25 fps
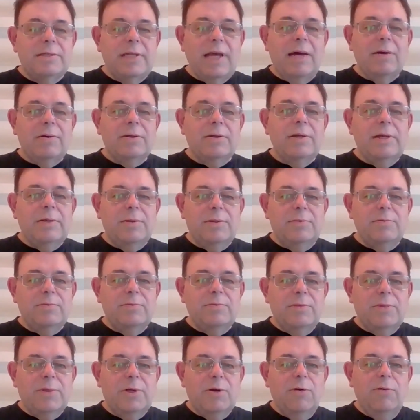
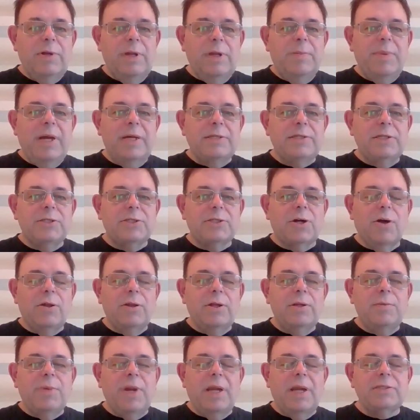currently based in
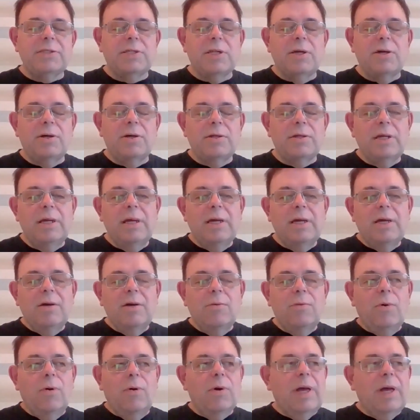Scotland, but I started
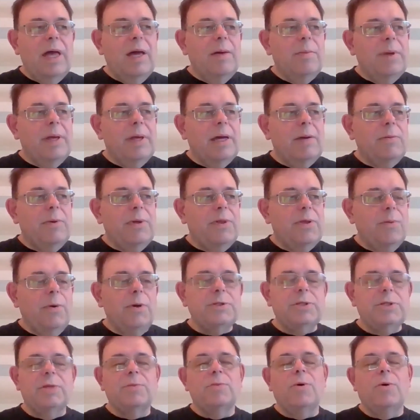wargaming with the
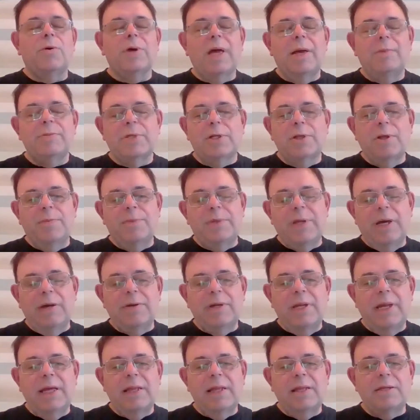Washington War Games Club down
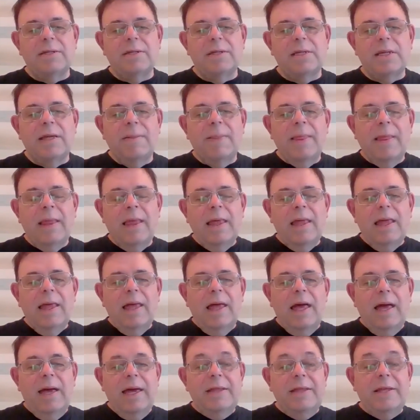in England
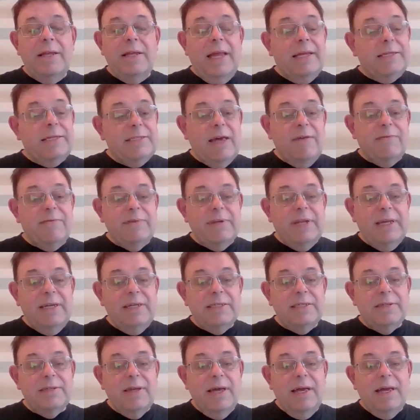in the late
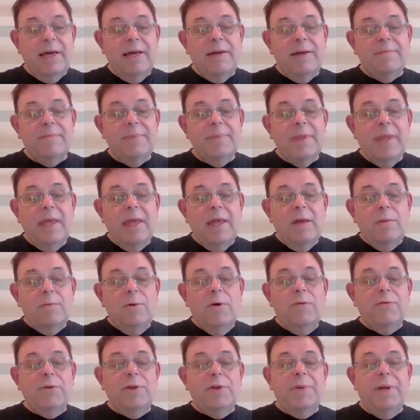70s.
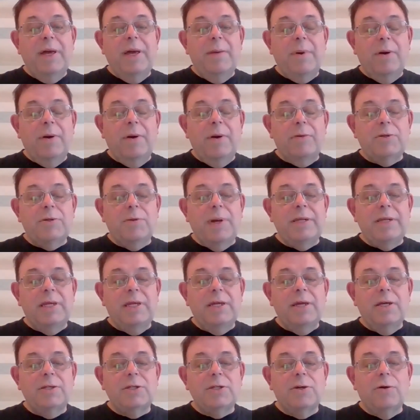Moved up here about 20
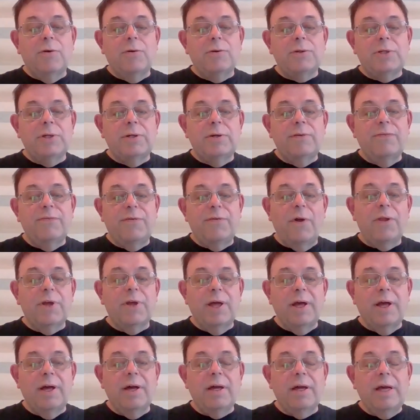years ago to
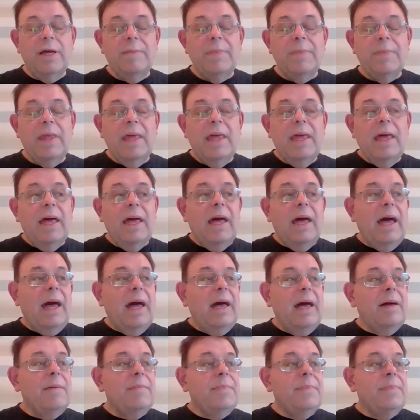Falkirk,
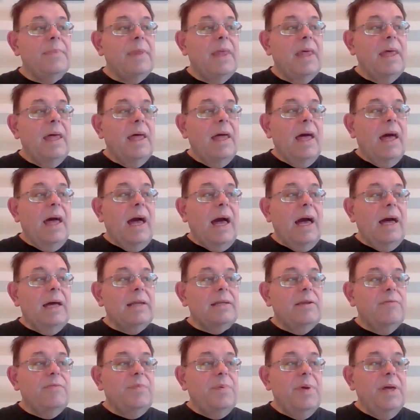and
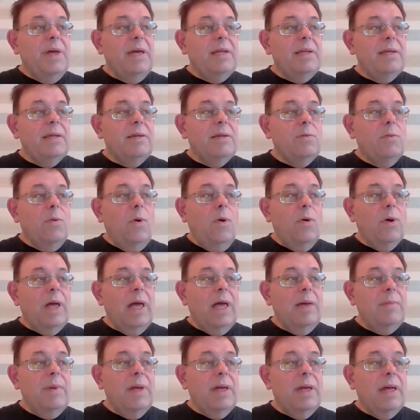have been
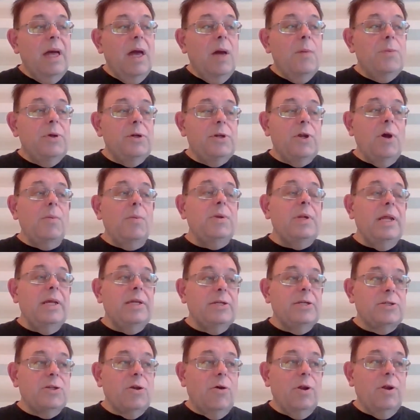wargaming predominantly
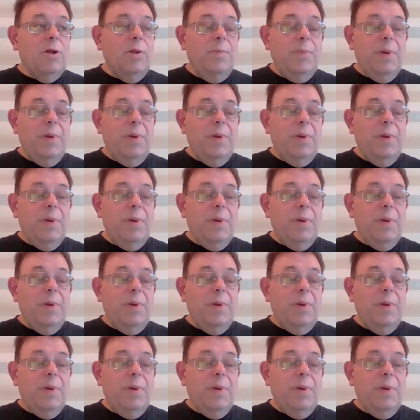historical